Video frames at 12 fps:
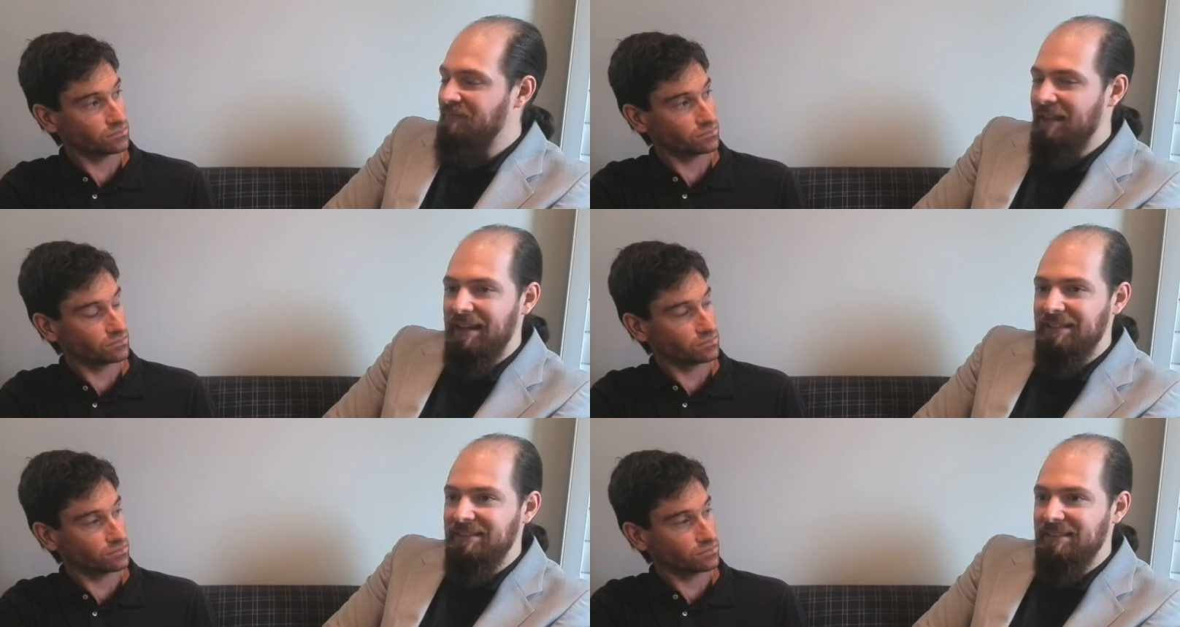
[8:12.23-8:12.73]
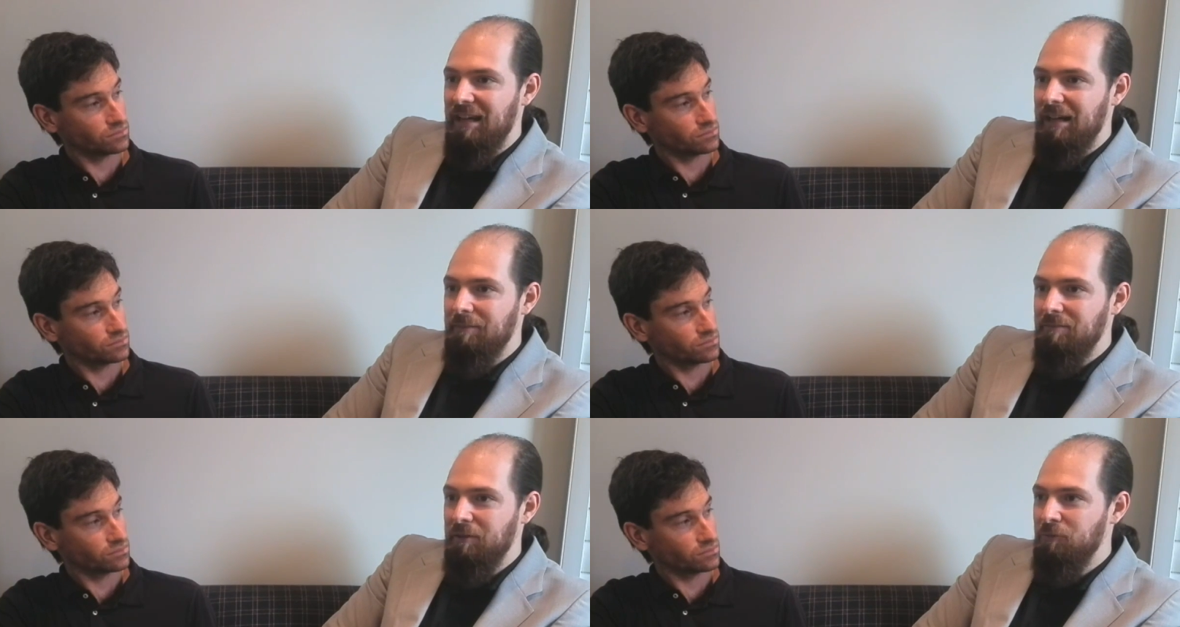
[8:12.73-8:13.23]
Speaker 1: as
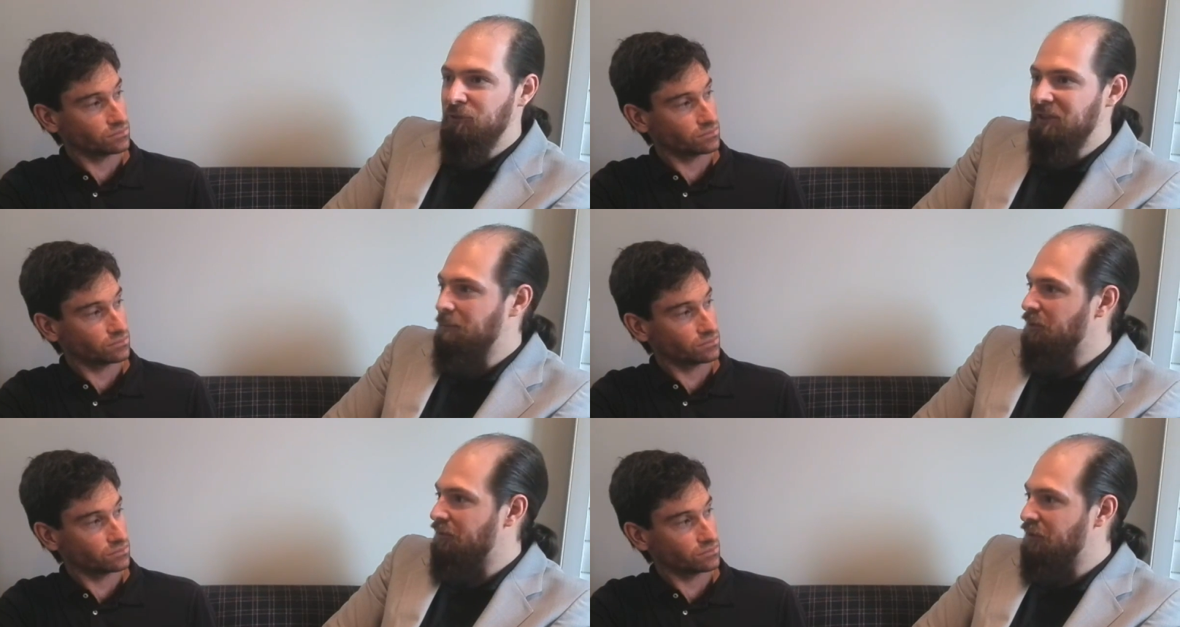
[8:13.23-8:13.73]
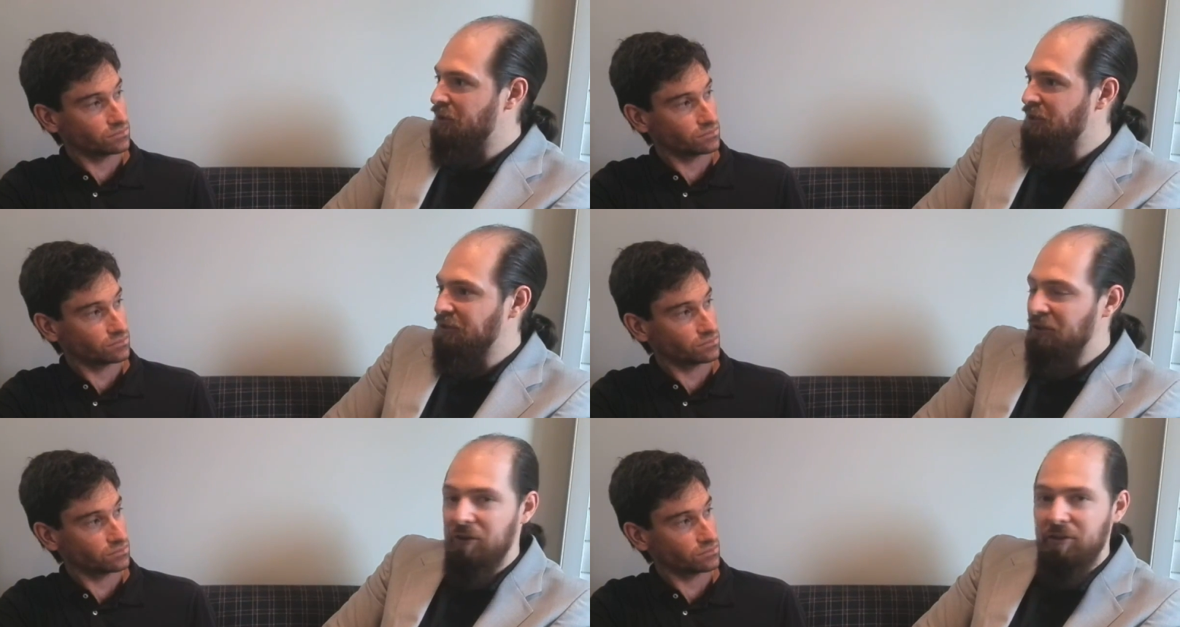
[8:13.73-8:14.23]
um, a really
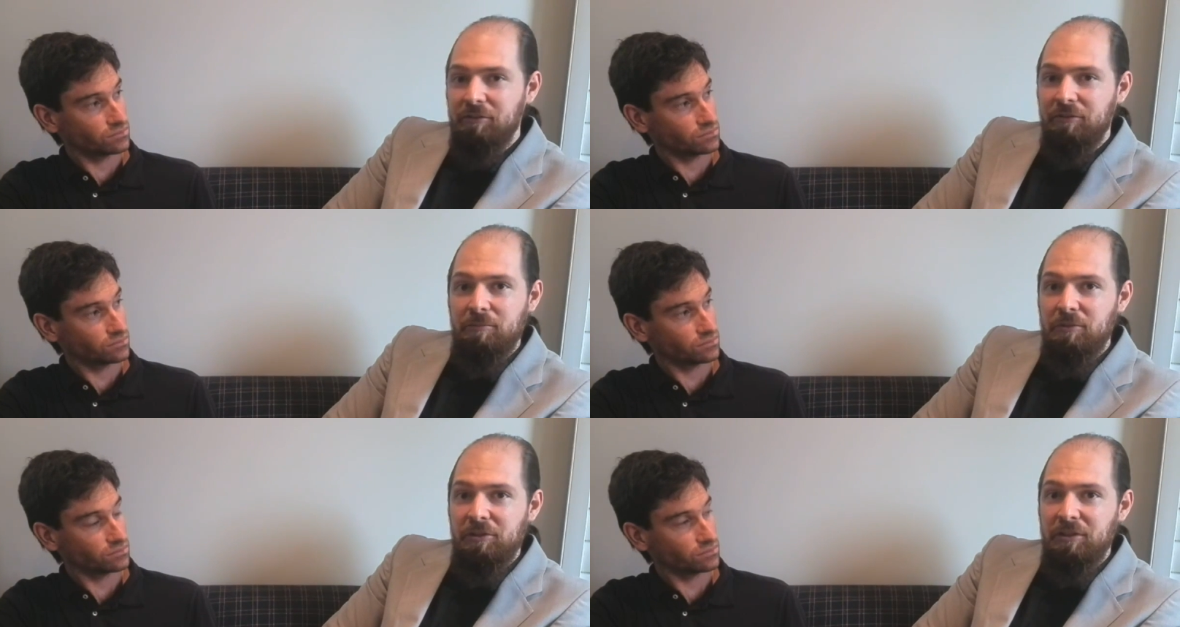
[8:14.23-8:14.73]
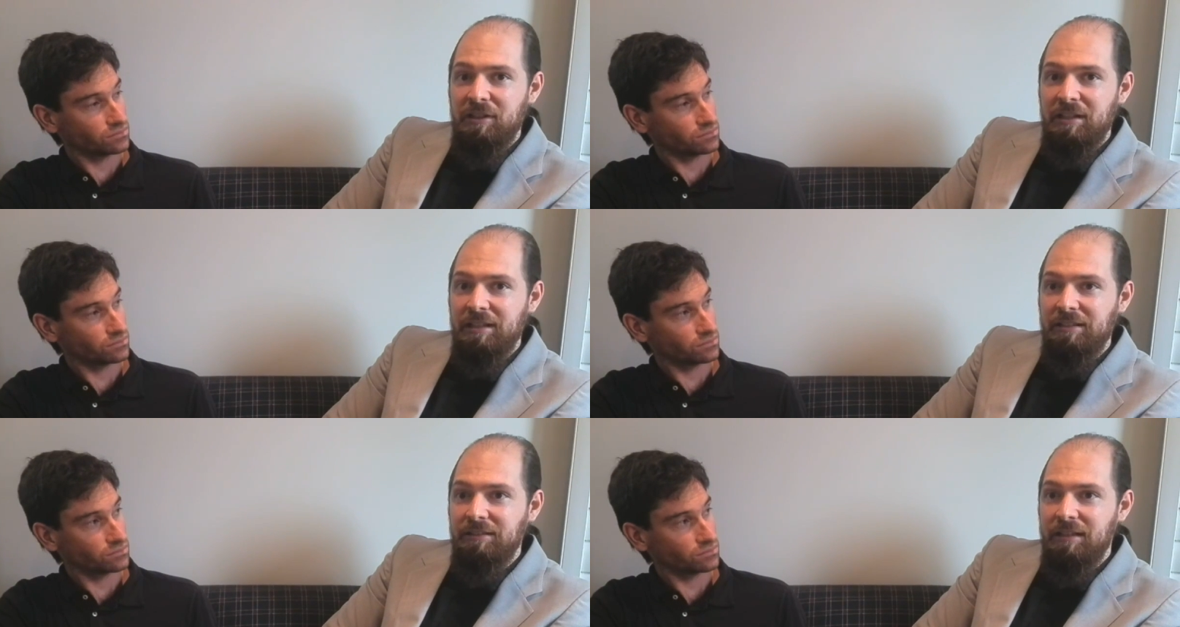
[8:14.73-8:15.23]
perverted kind of community
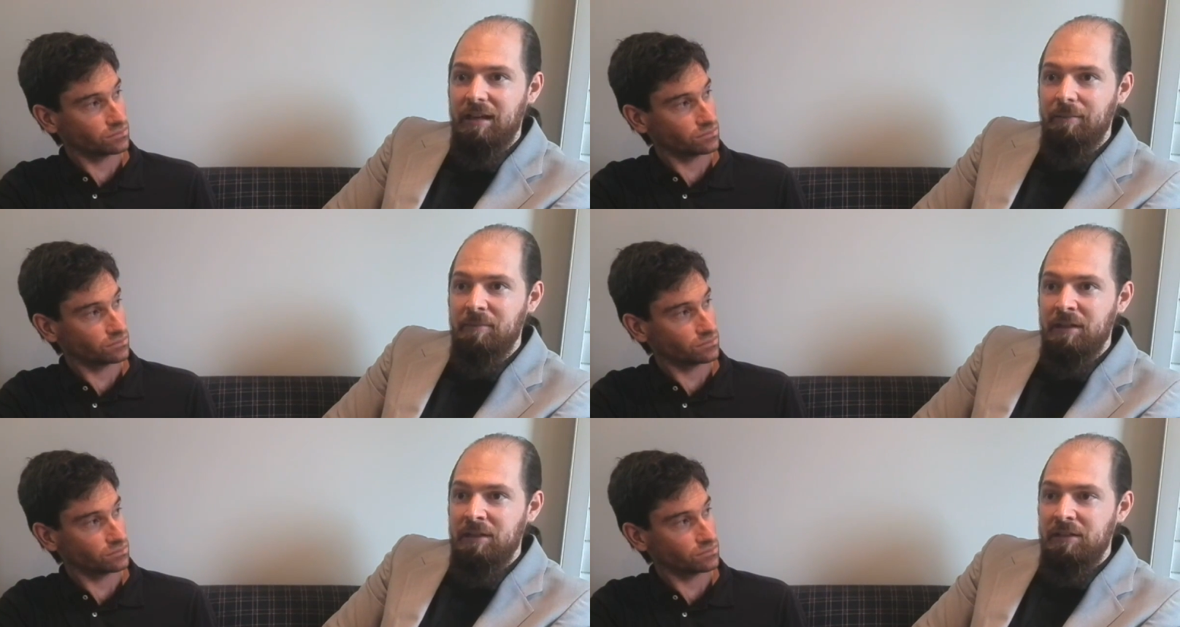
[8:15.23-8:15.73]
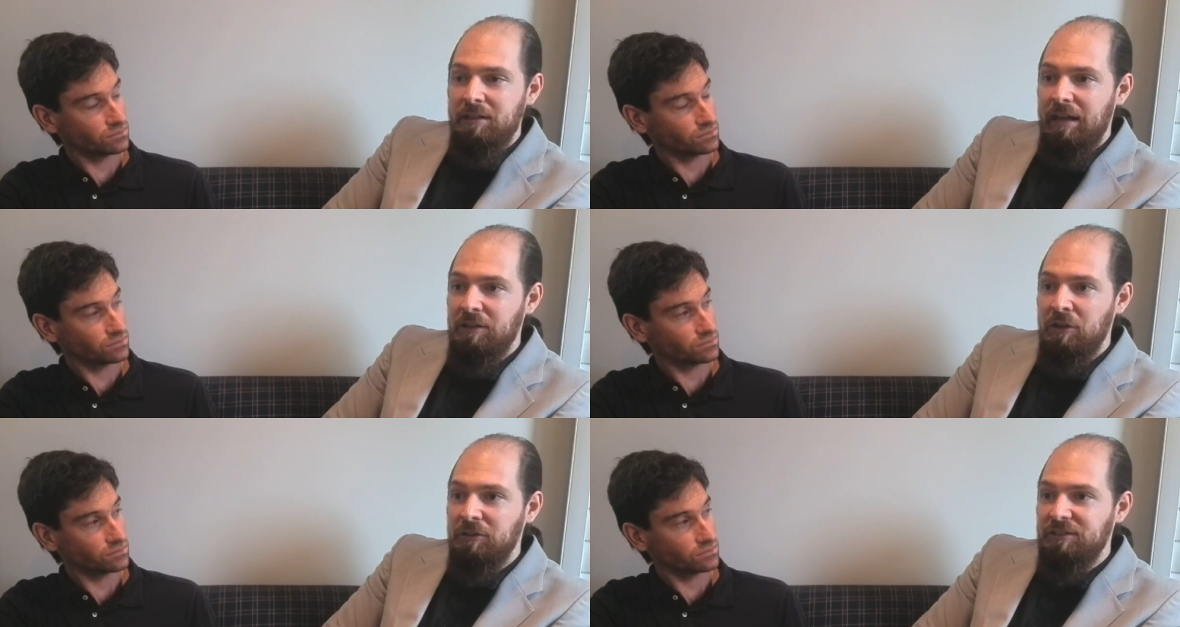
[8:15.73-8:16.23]
and um,
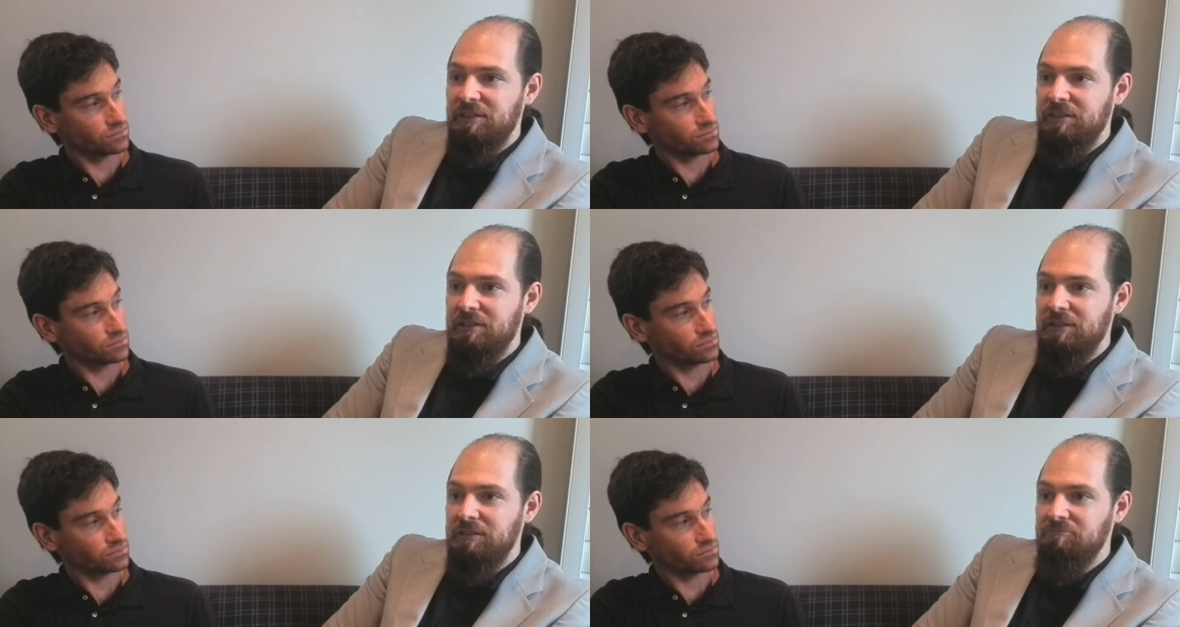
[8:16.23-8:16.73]
and not the,